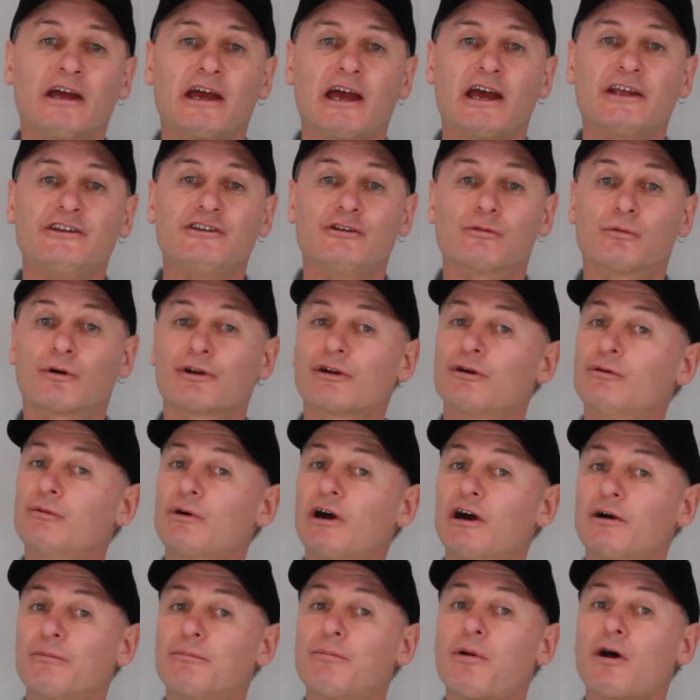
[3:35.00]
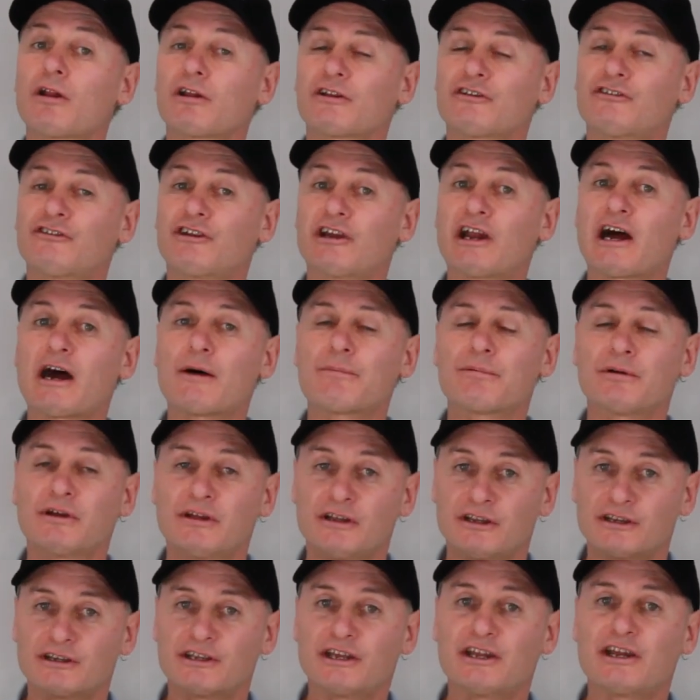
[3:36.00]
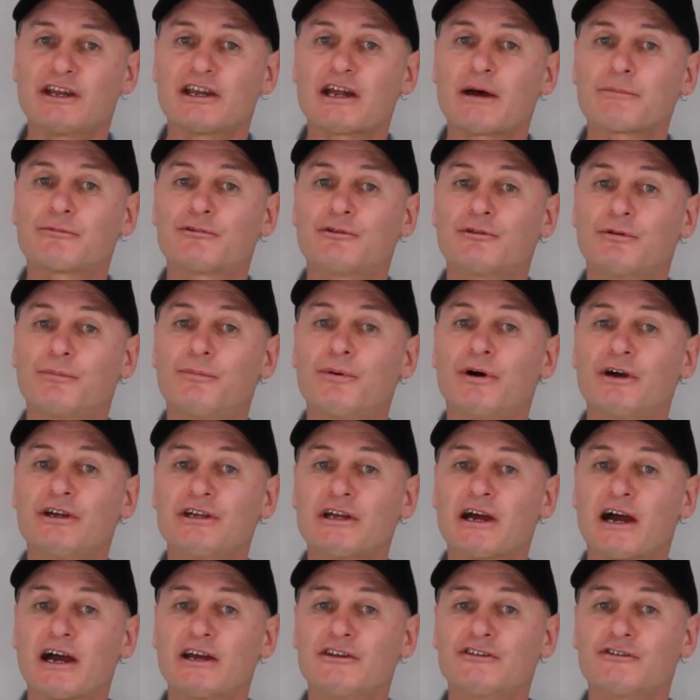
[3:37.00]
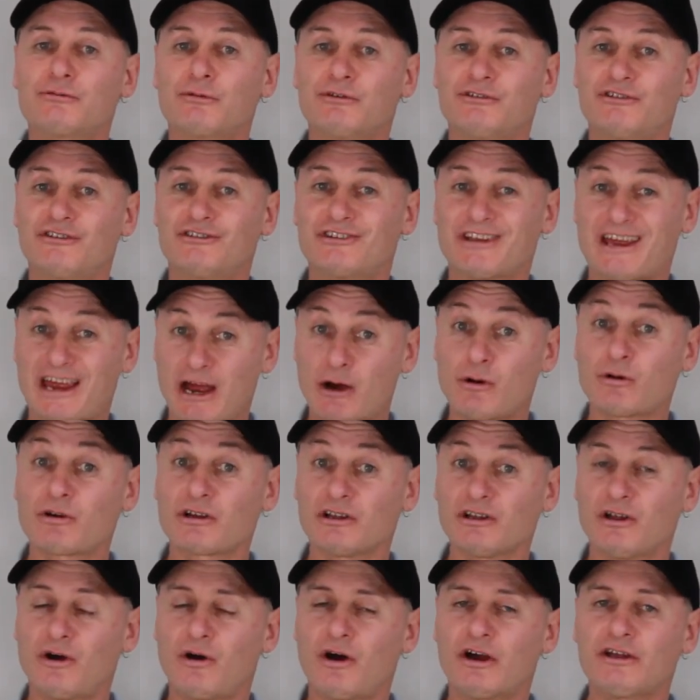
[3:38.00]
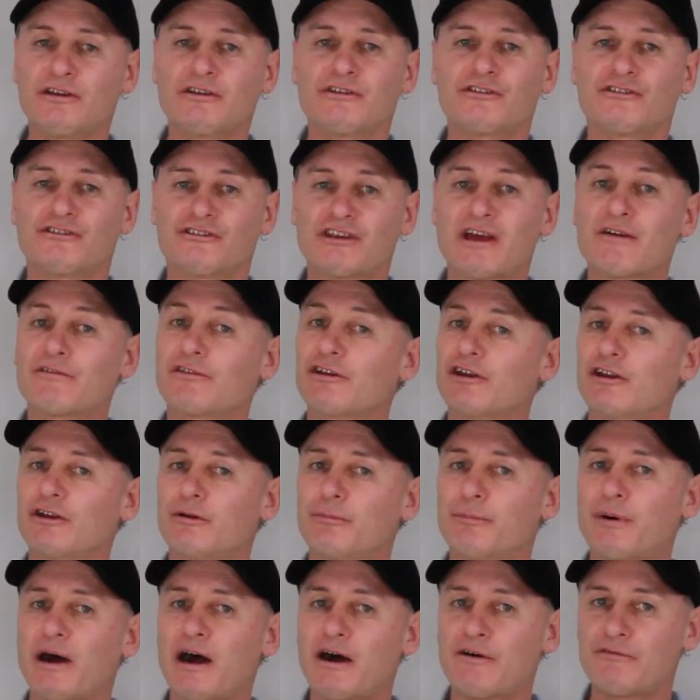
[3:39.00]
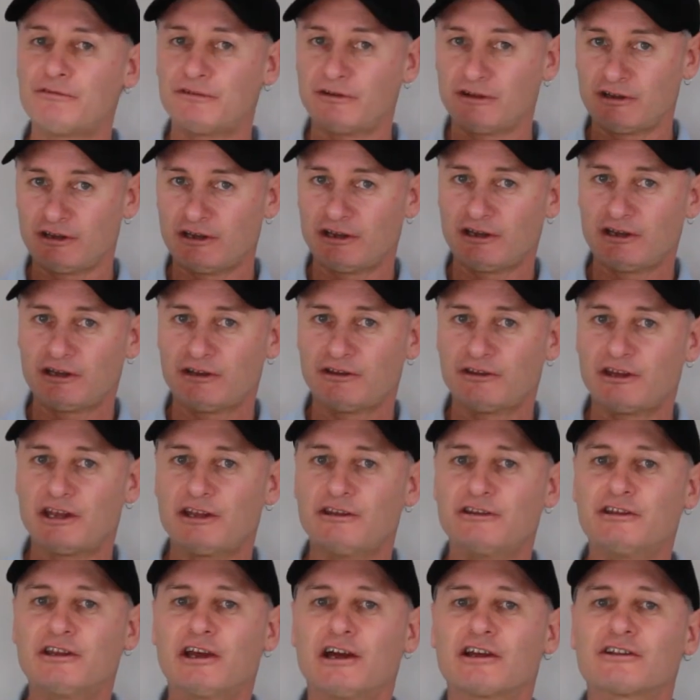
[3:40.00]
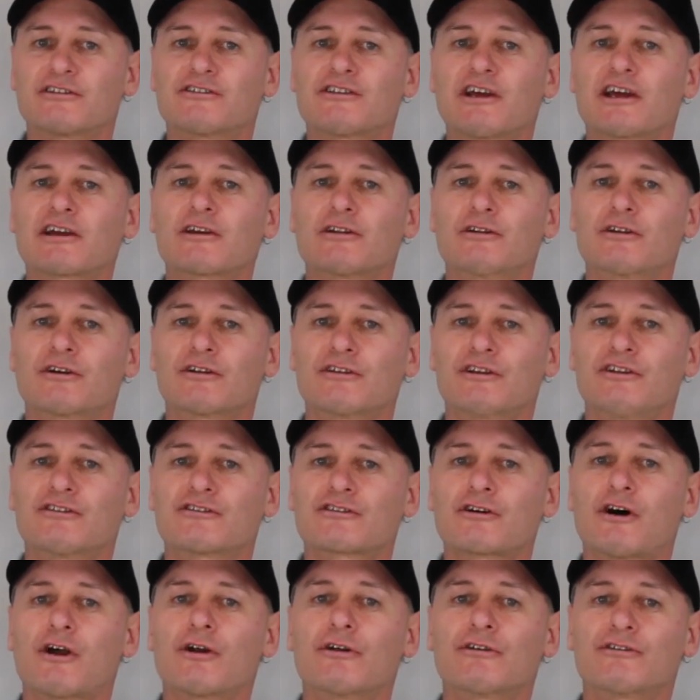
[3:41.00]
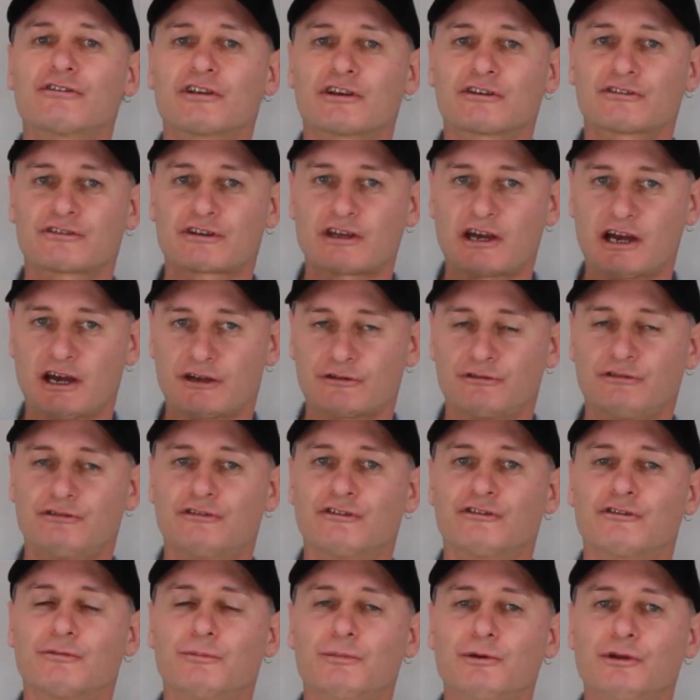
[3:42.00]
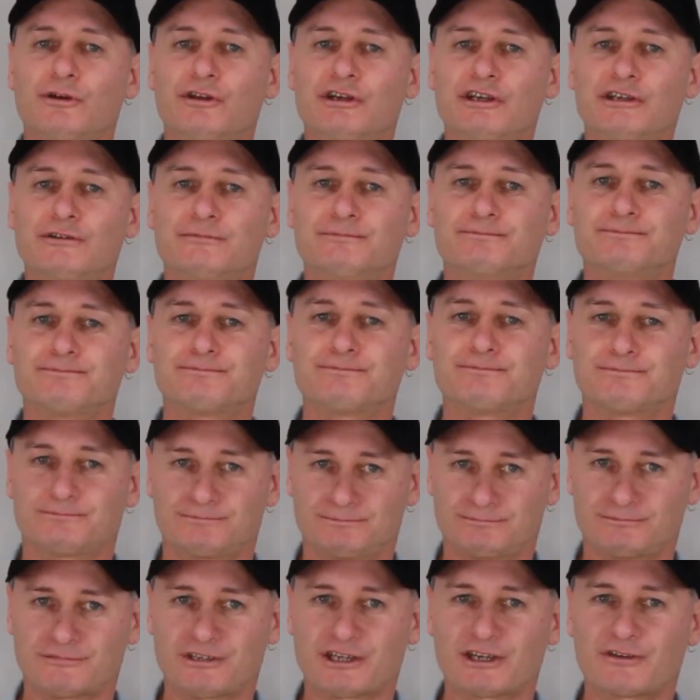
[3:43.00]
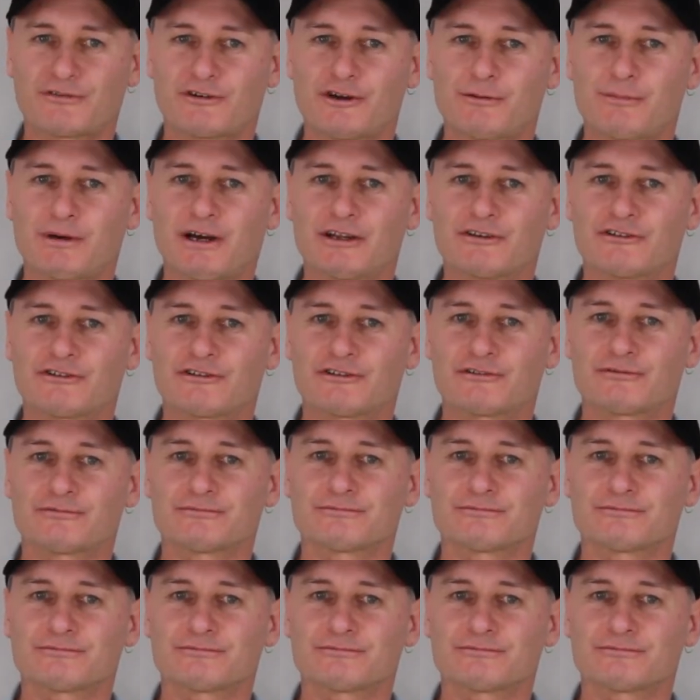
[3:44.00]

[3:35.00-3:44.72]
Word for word: and you want to uh, polish it up, get it up to a pH which is alkaline, 7 and above, then uh, take a look at this Cora cartridge, it's a beauty. Thank you very much.